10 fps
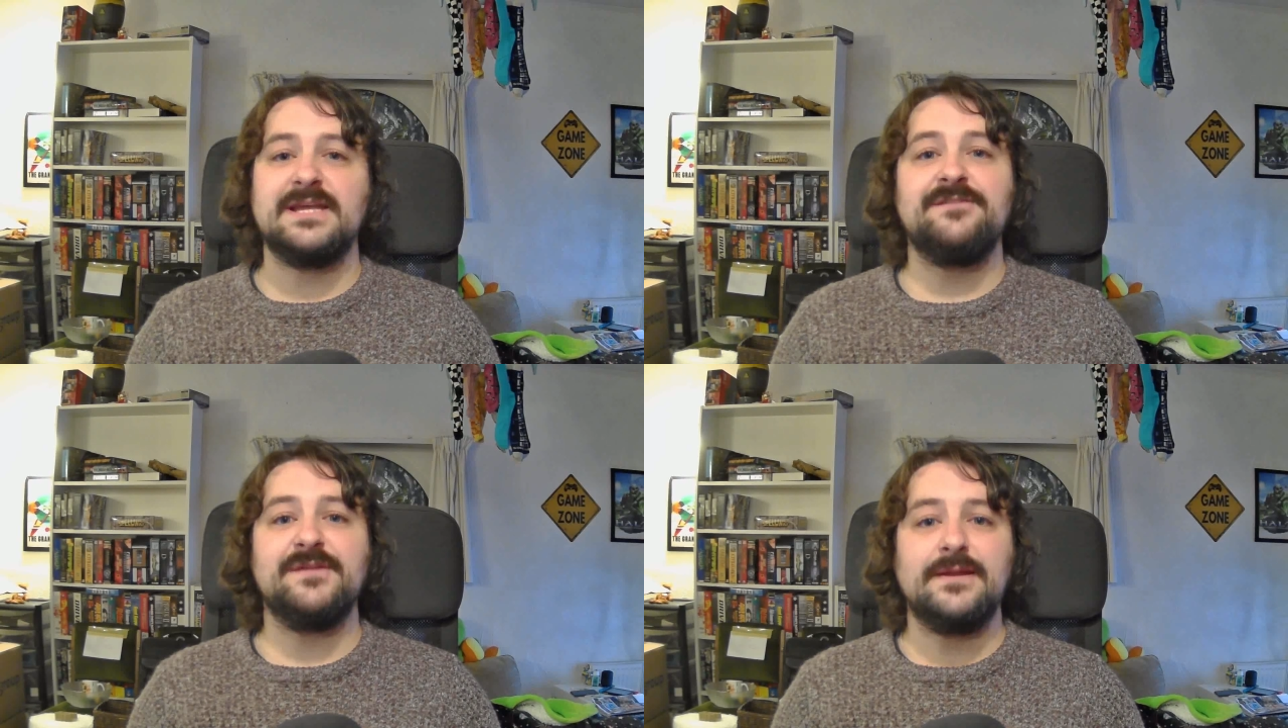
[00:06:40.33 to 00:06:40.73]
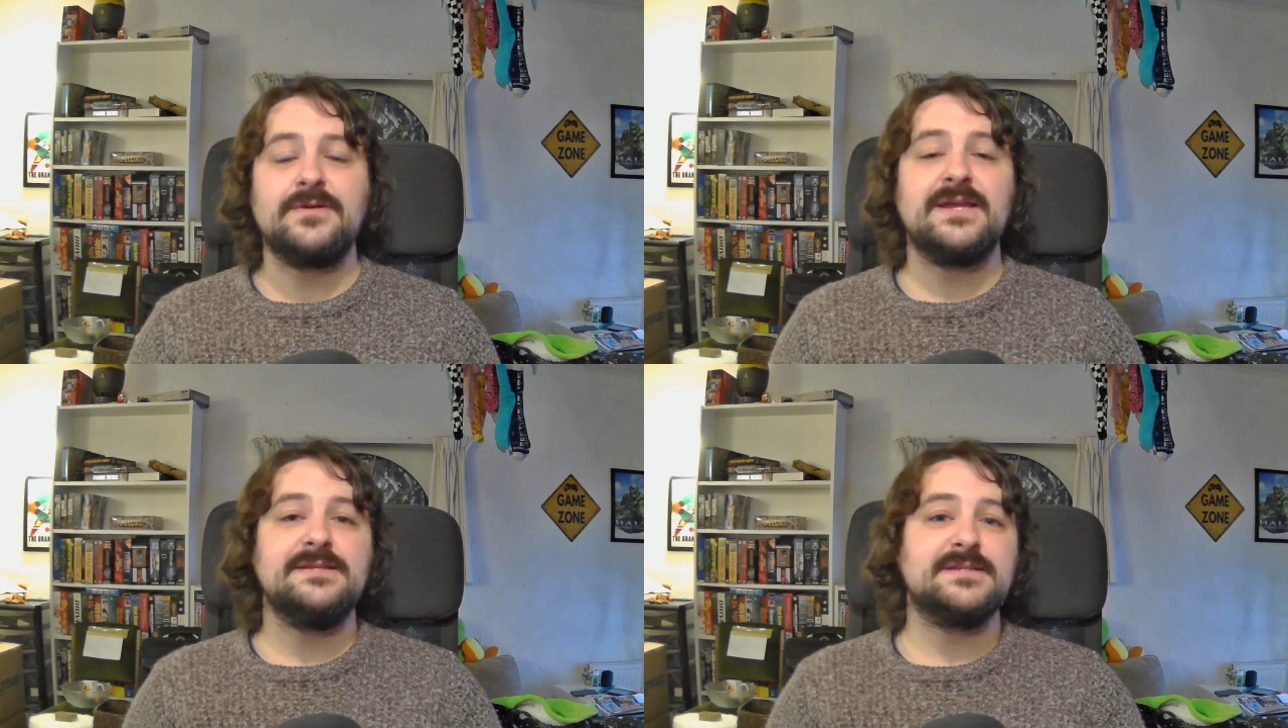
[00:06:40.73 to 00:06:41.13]
if you're
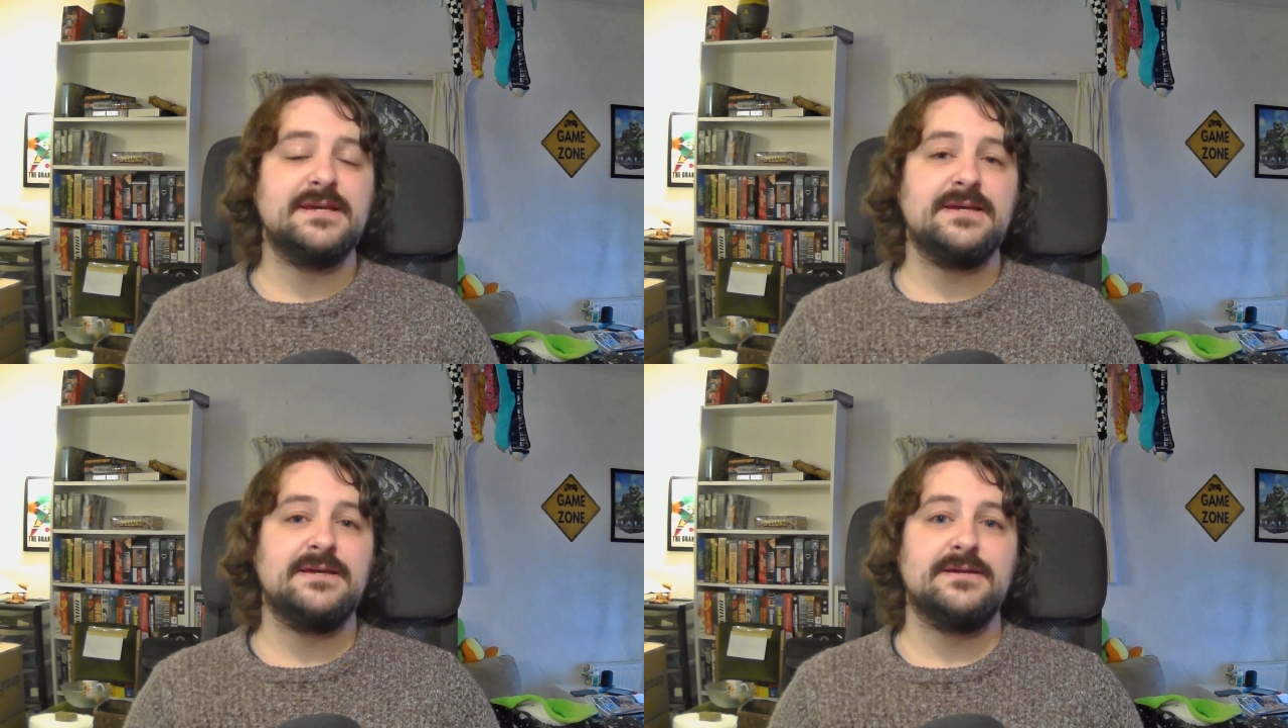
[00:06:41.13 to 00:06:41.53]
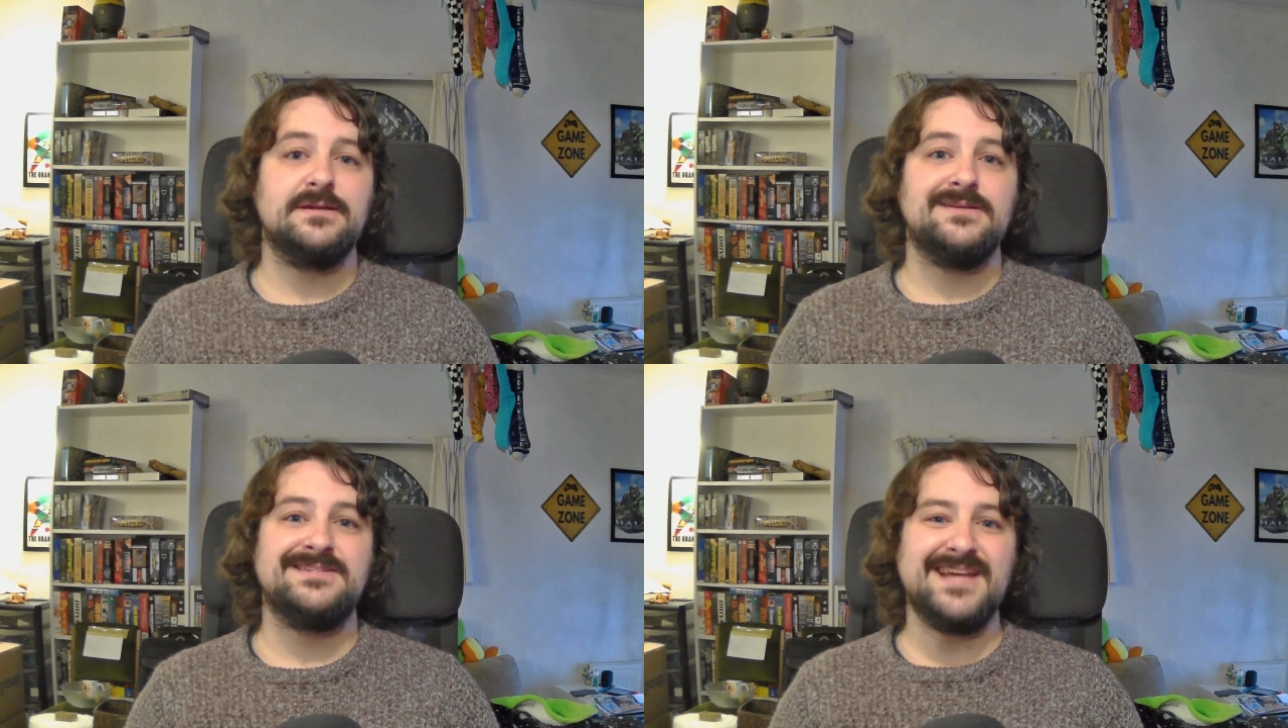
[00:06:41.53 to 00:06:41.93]
looking to
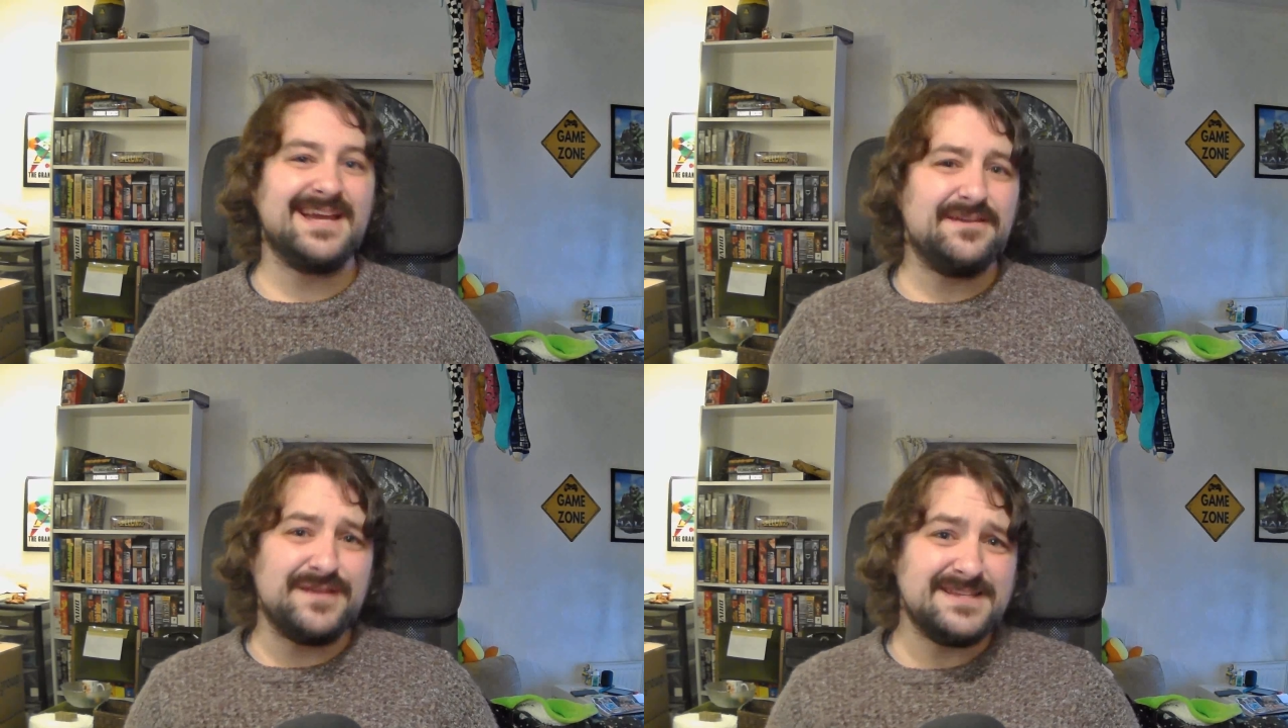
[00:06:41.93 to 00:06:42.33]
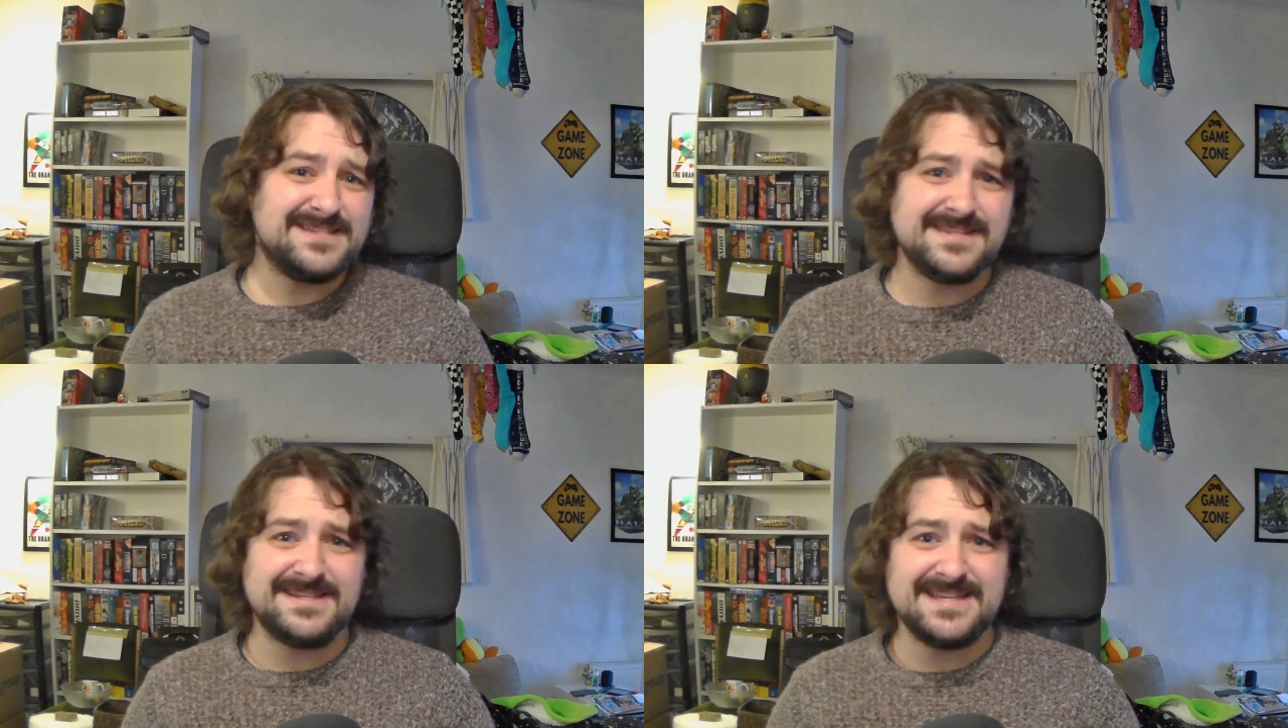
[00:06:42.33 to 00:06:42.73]
dive
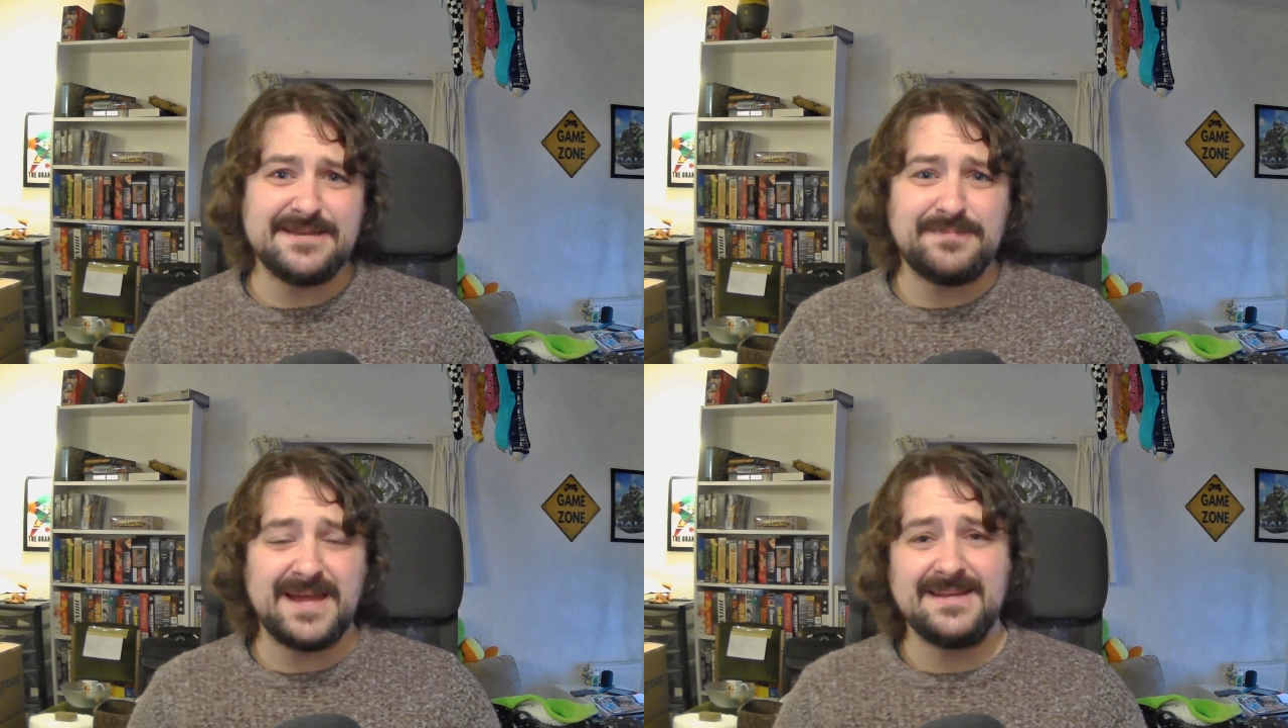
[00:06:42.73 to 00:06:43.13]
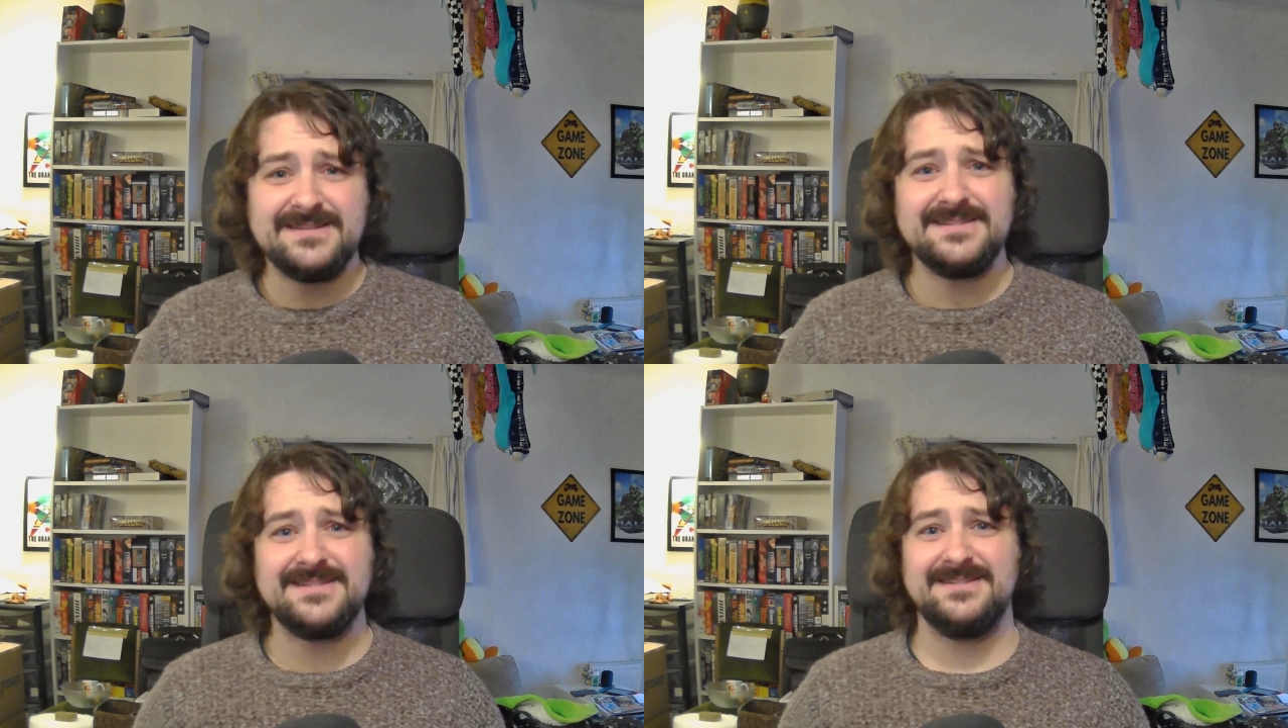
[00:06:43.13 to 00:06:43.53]
into the deep
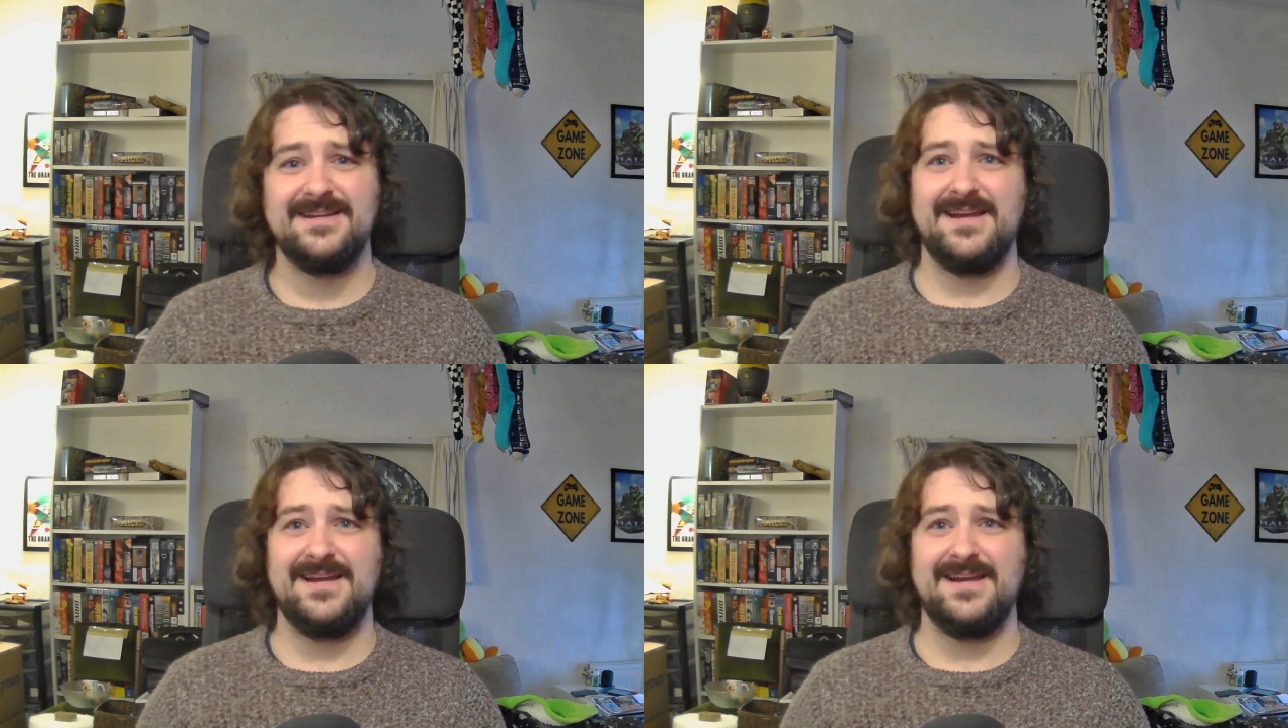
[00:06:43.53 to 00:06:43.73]
end,